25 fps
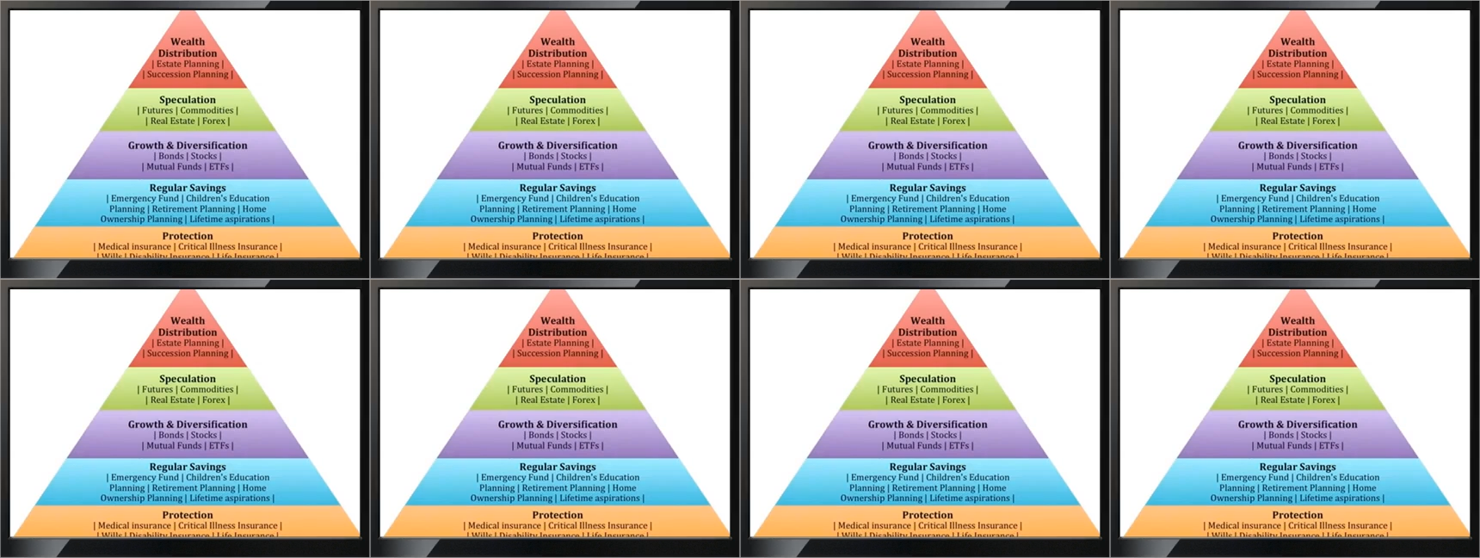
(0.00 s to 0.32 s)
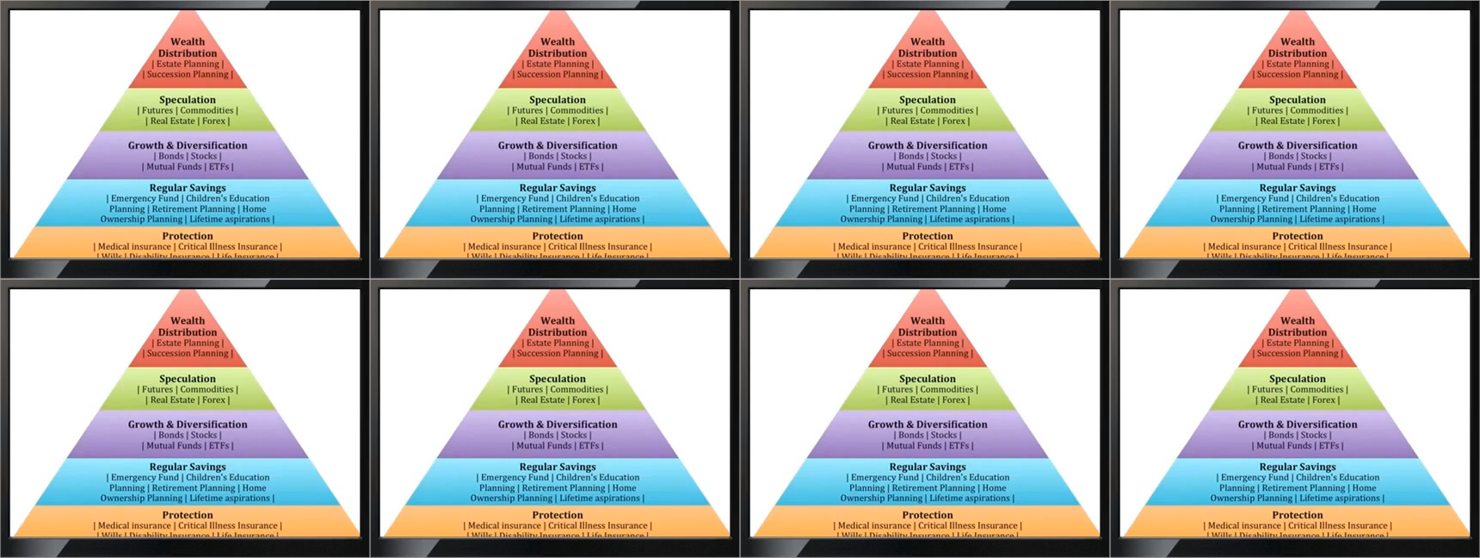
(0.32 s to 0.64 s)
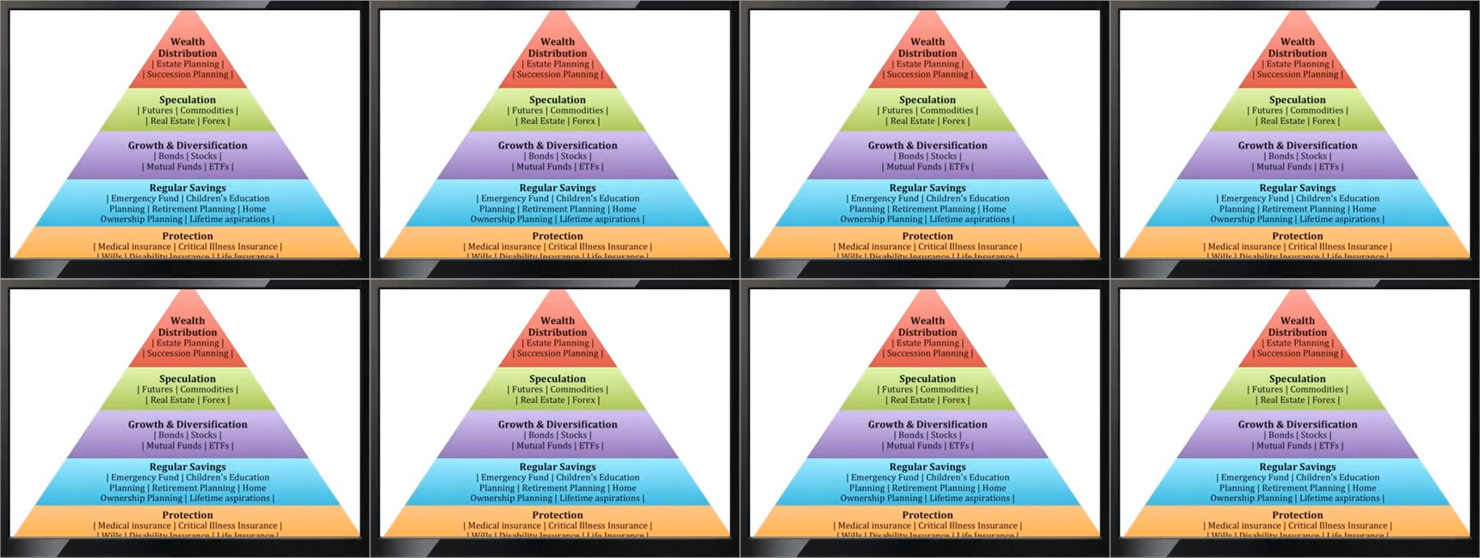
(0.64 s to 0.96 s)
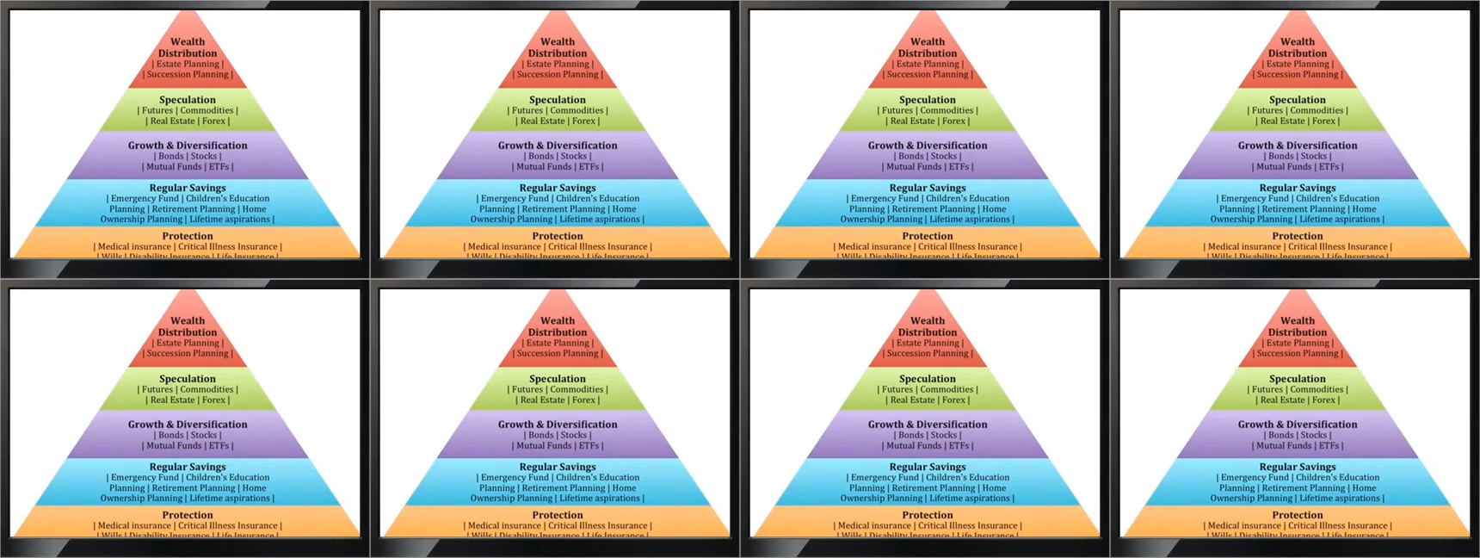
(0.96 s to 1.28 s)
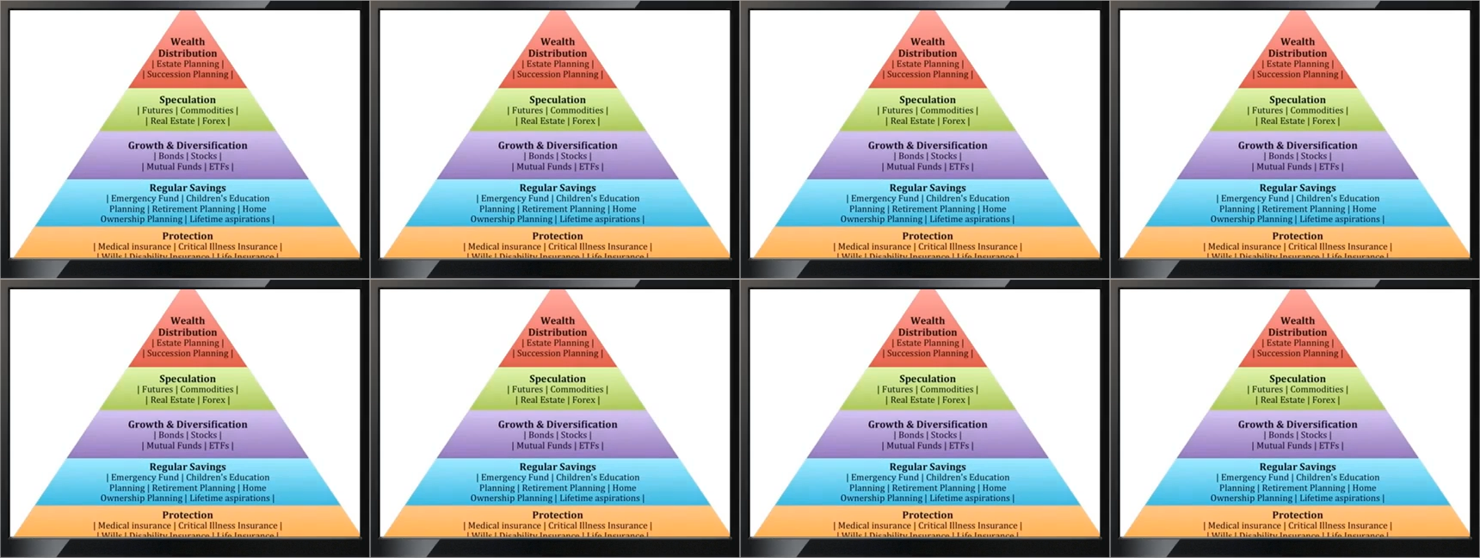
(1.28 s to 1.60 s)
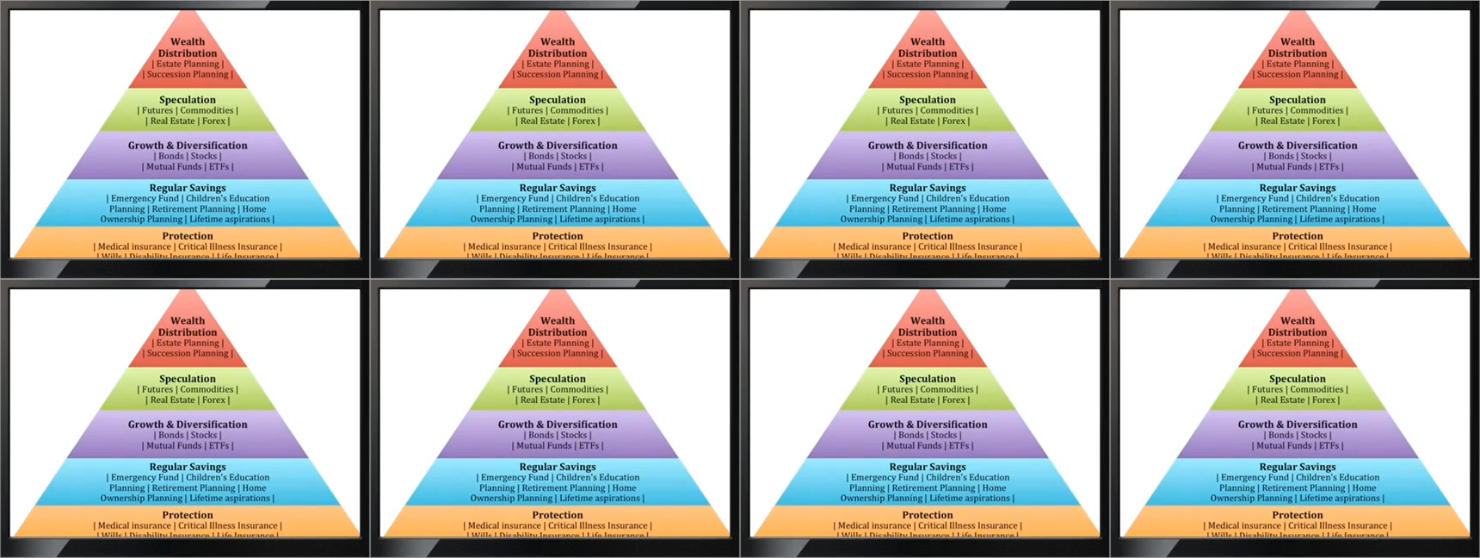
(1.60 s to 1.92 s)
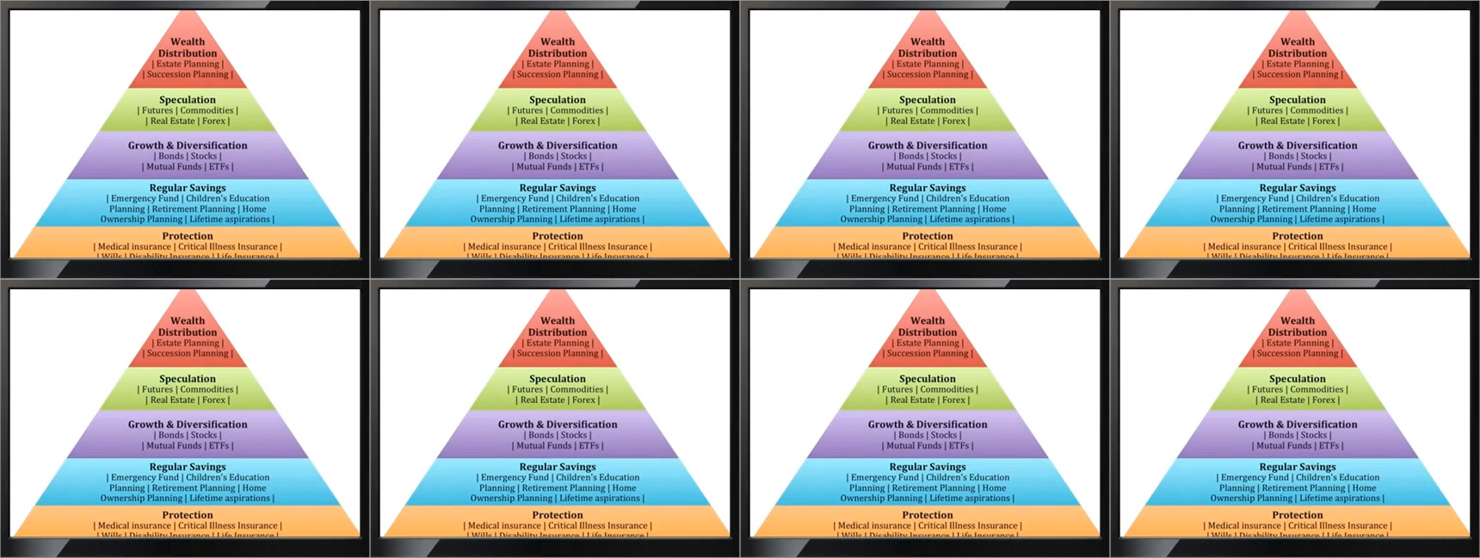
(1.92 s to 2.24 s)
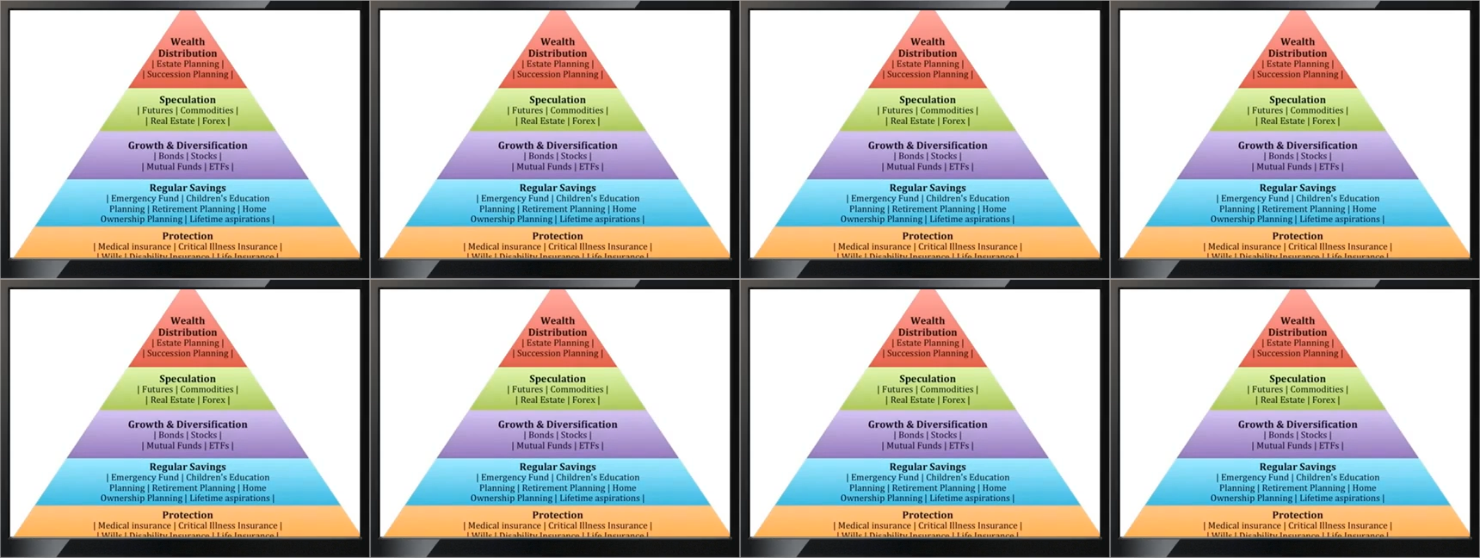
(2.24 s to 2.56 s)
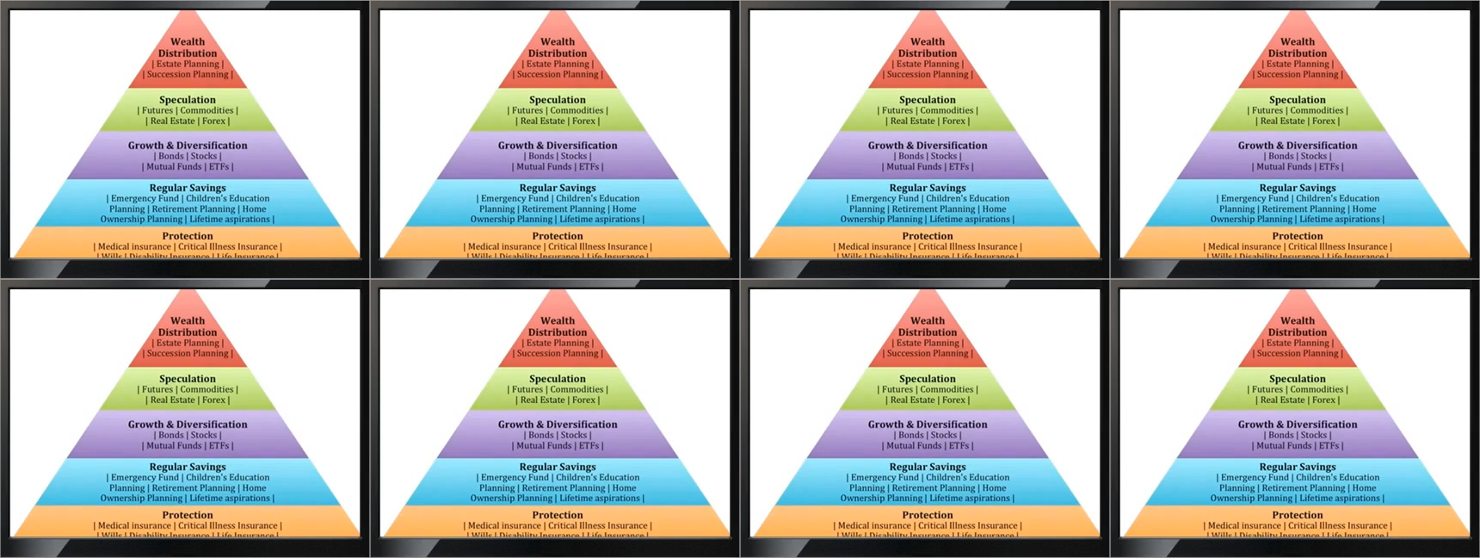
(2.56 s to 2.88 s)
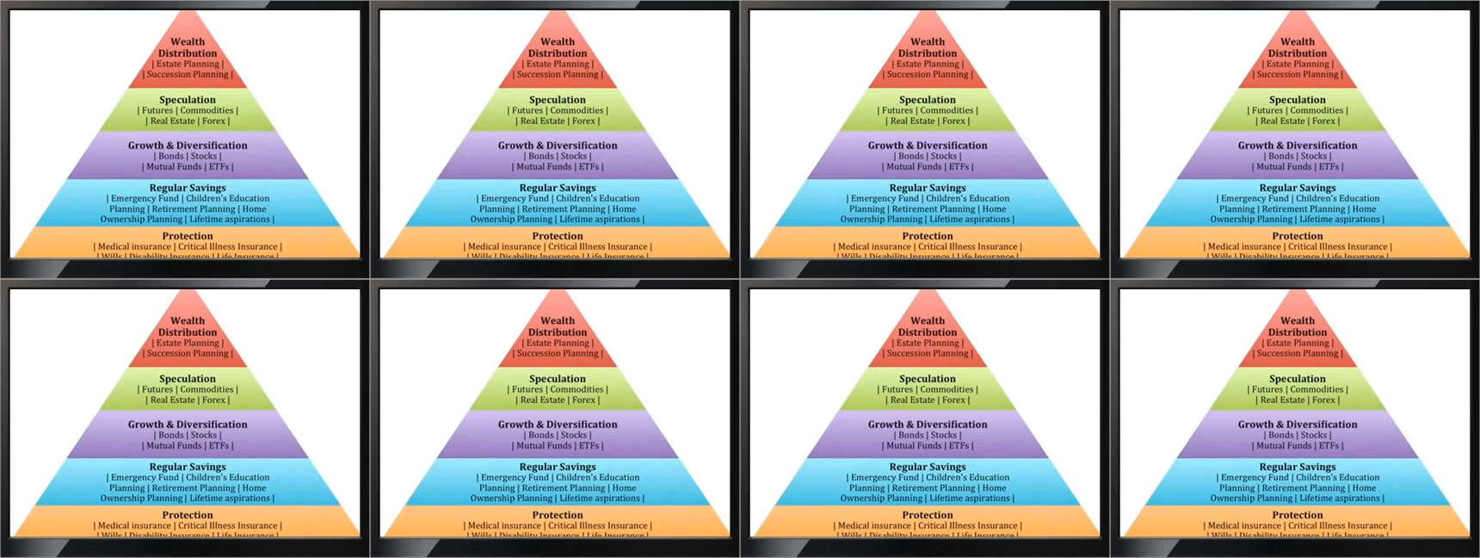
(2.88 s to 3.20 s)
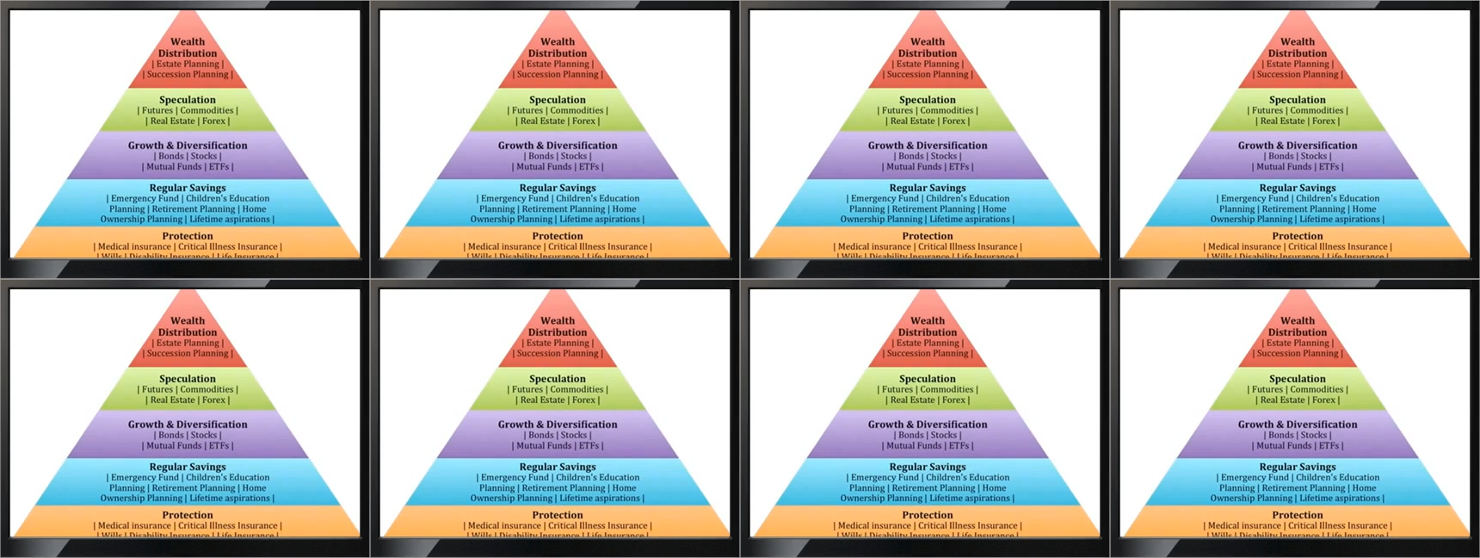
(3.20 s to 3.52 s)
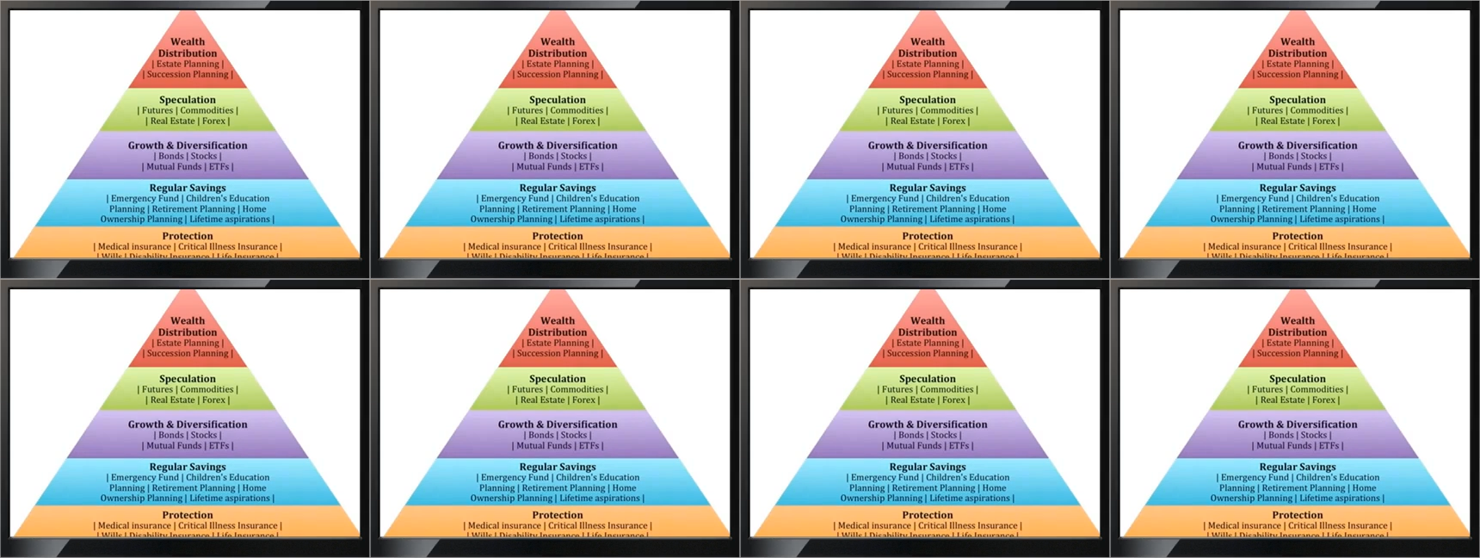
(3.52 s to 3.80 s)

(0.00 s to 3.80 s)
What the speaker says: [unreadable: no face in view]